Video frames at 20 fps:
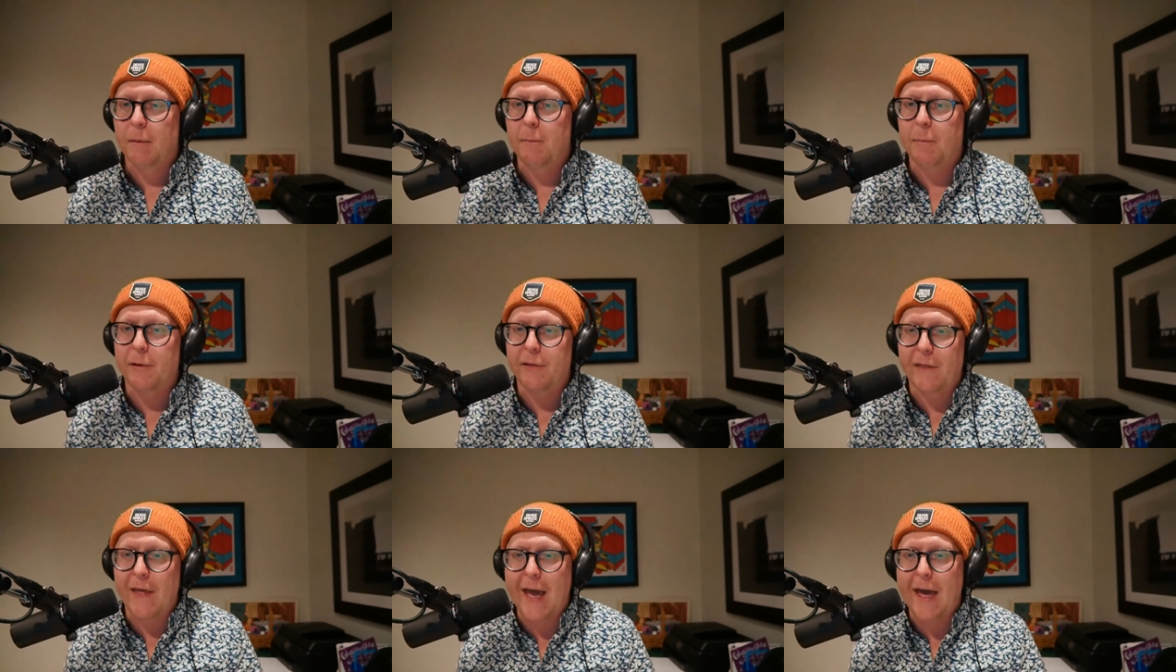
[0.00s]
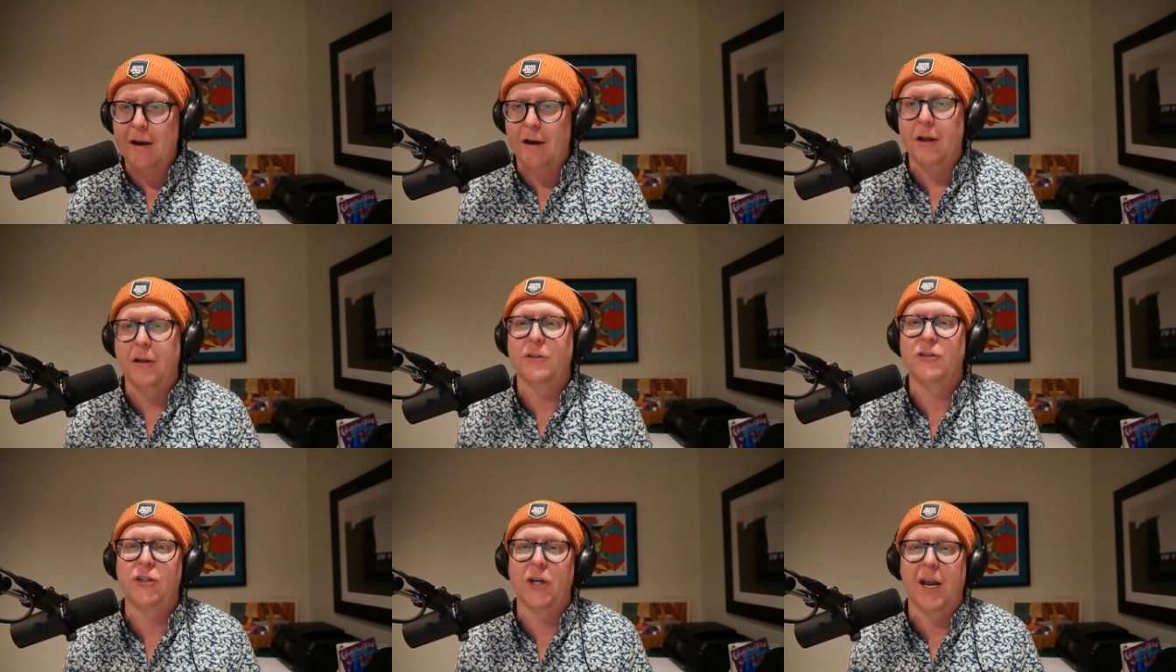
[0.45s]
but that
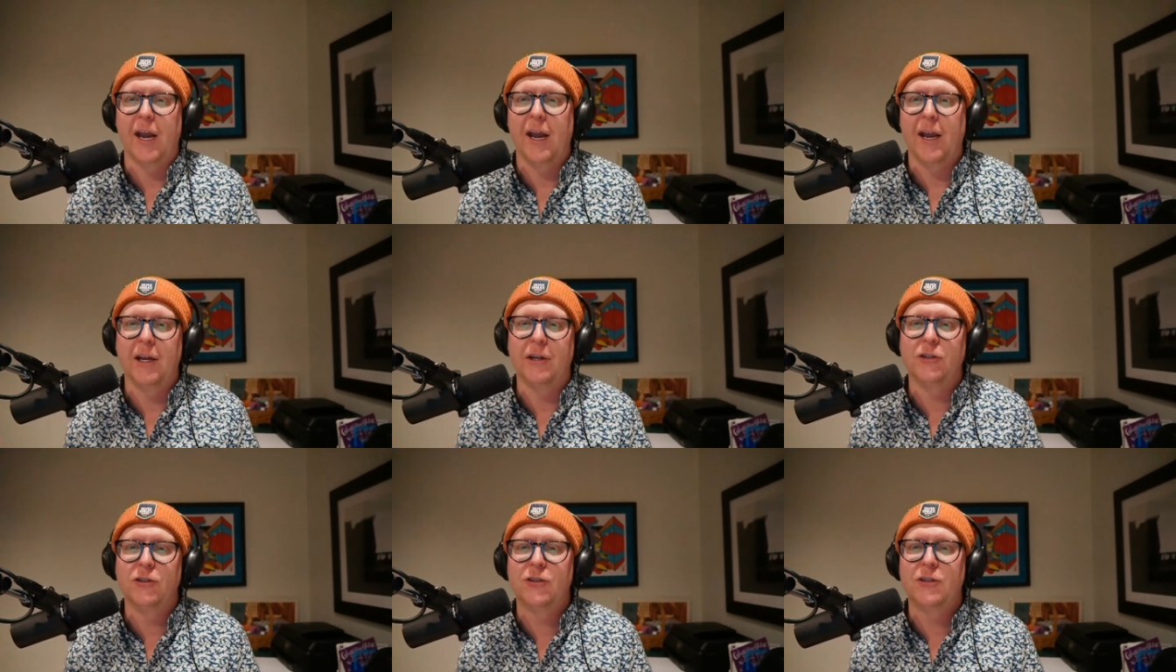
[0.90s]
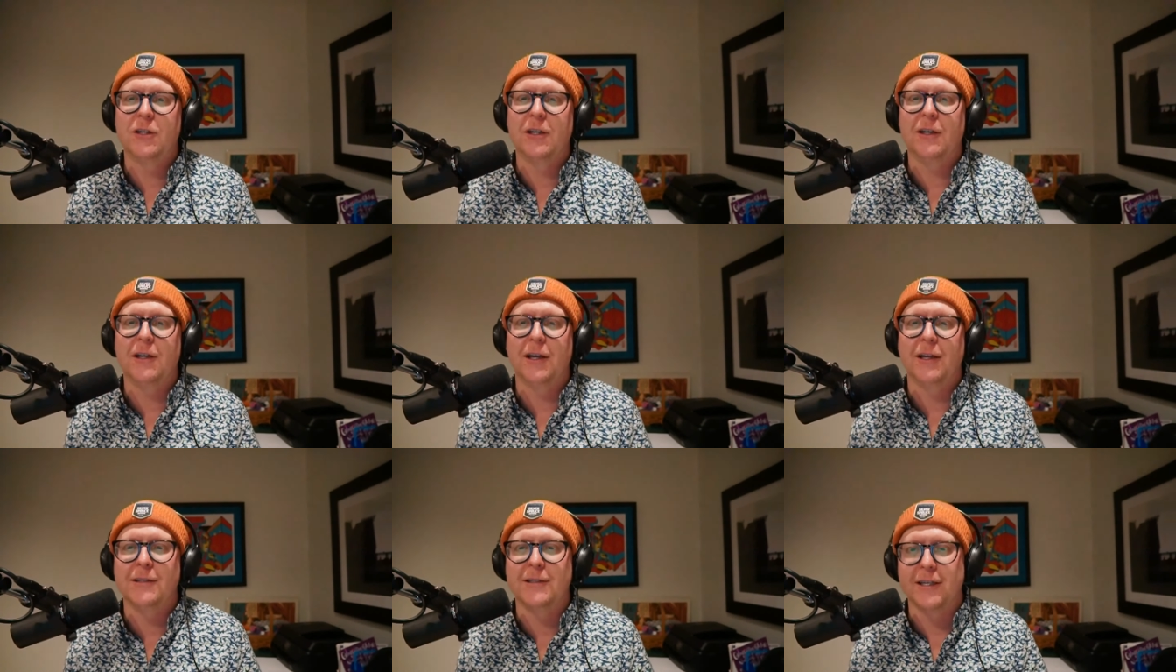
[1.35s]
all changed
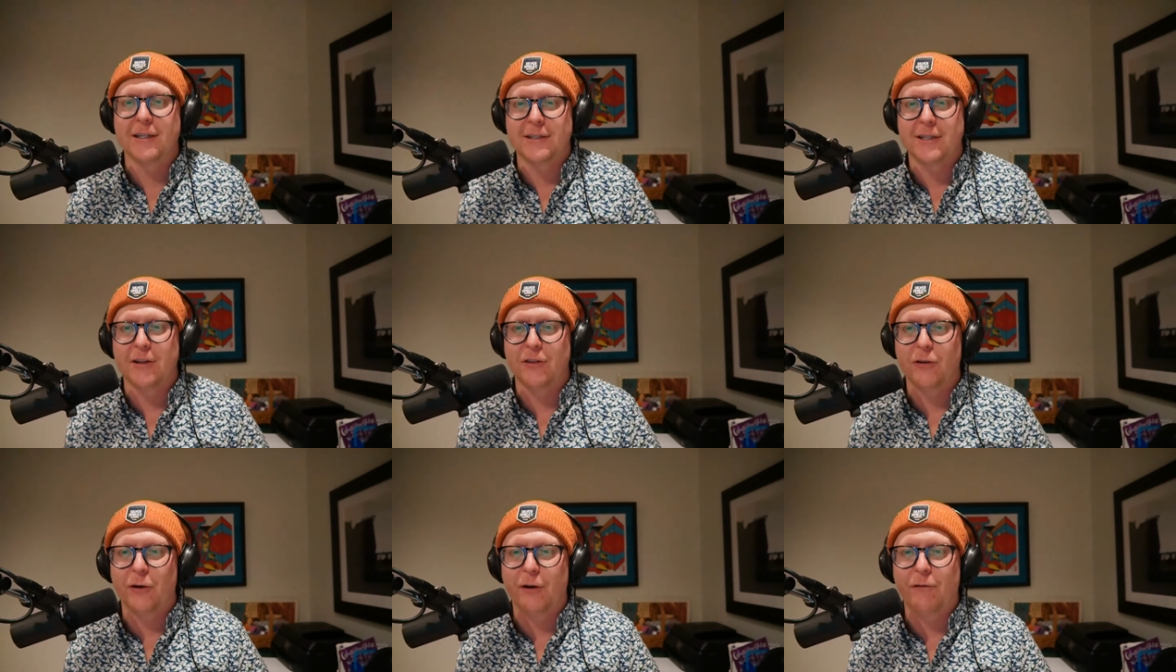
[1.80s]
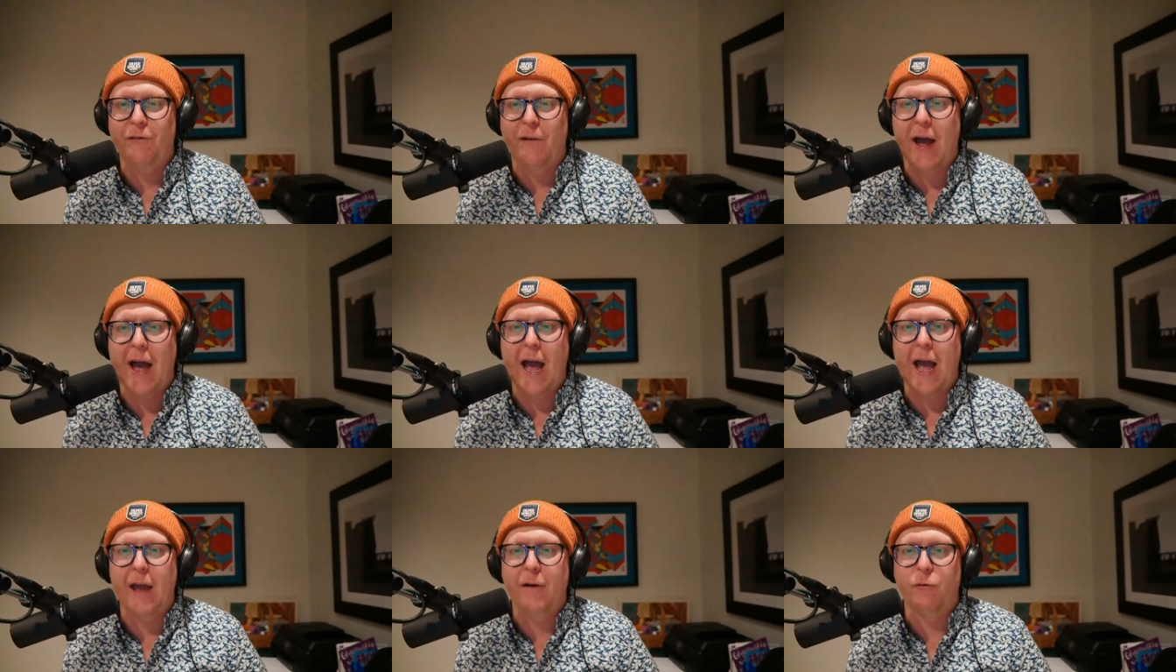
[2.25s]
in
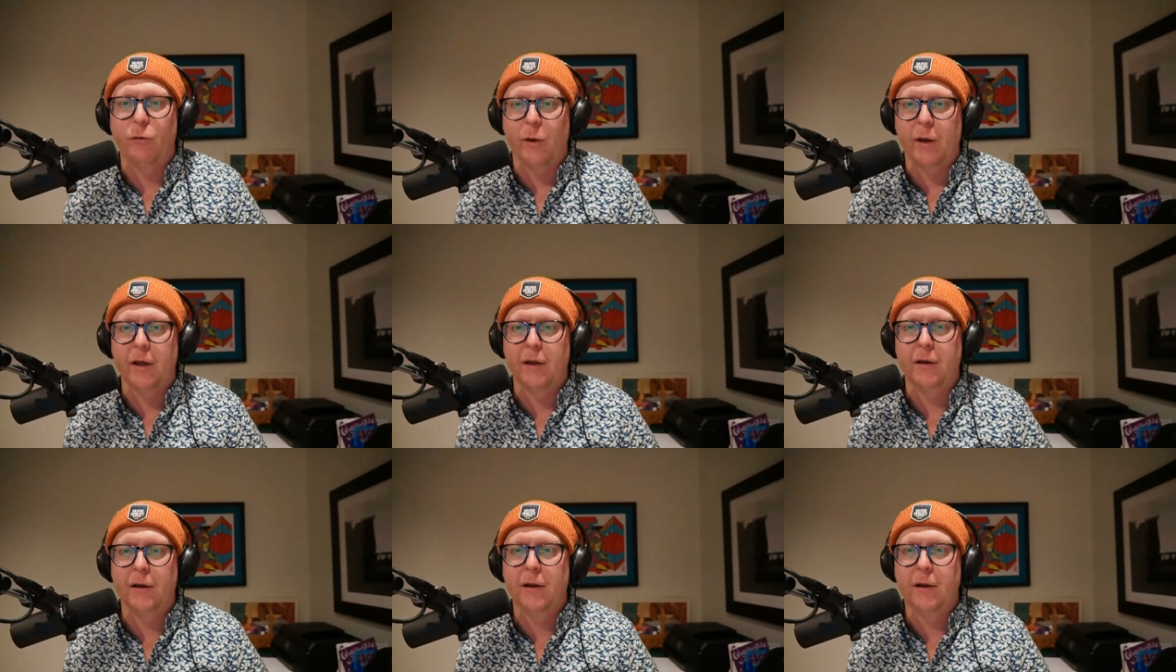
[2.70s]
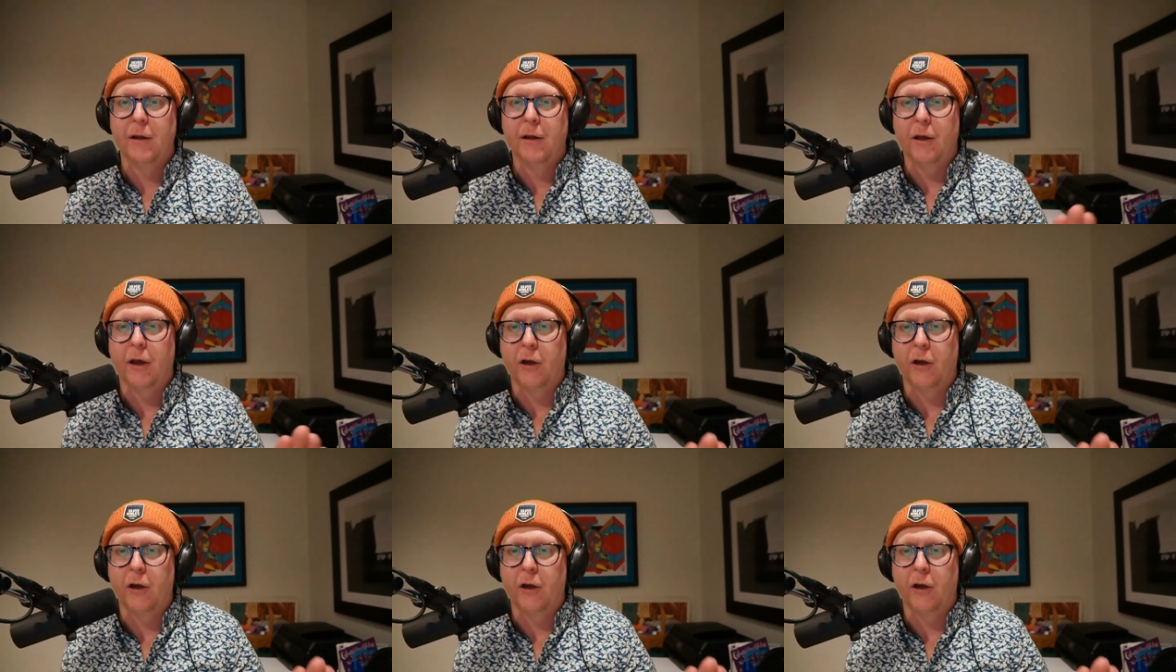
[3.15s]
1635 when,